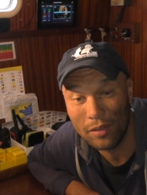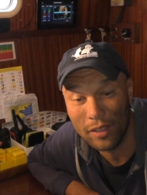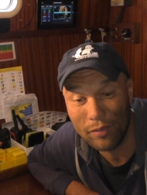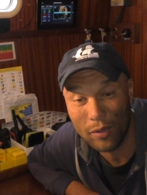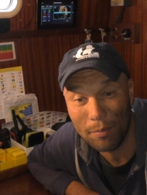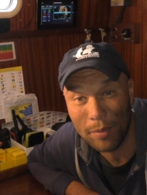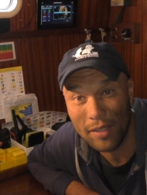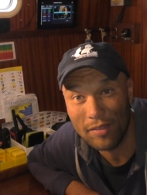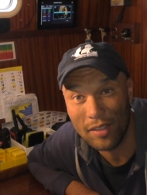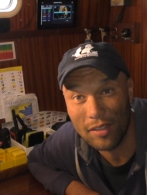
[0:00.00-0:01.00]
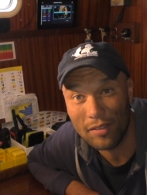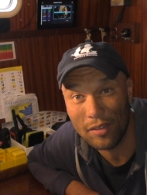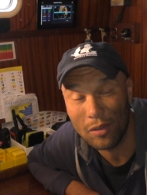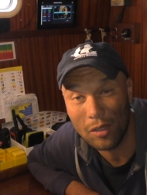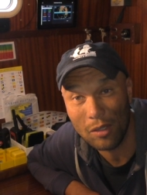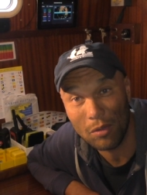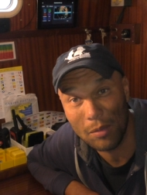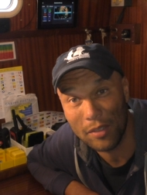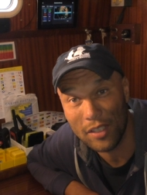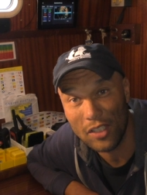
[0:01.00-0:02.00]
the different pieces and all our
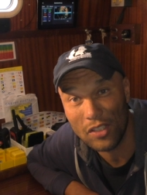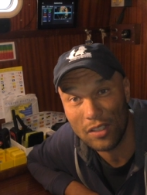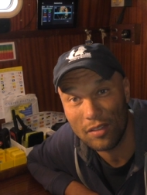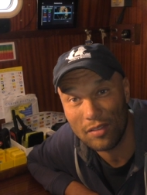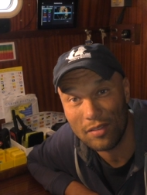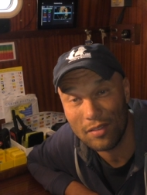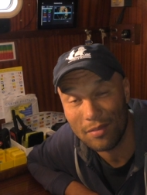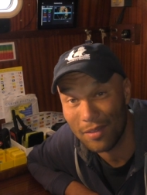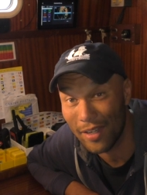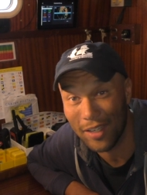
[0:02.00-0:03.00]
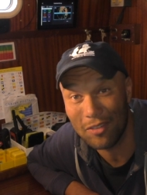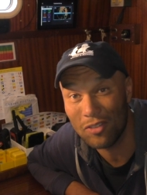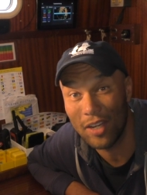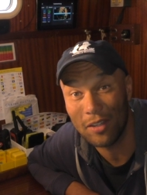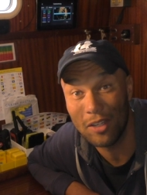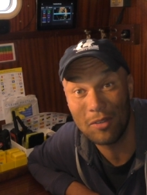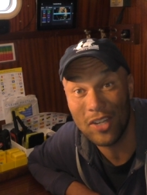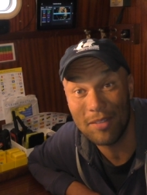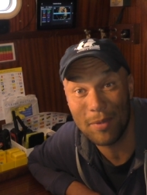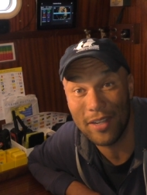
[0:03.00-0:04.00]
limitations, like good
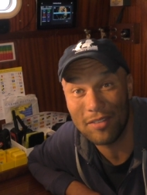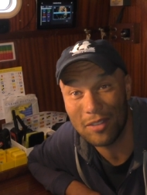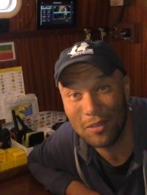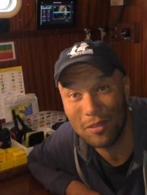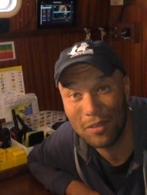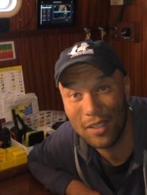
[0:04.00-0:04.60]
chess players do,